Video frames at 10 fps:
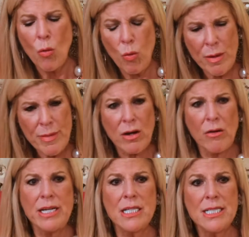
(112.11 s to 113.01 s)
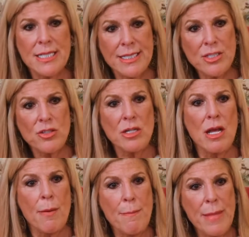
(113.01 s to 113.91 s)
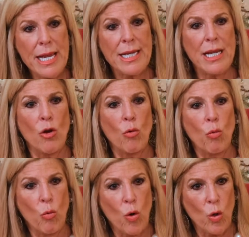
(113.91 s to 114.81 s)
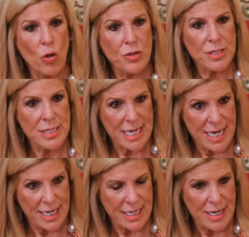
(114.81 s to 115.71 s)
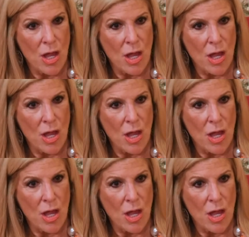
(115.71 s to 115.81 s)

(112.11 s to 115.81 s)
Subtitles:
Women are in a decision-making role today.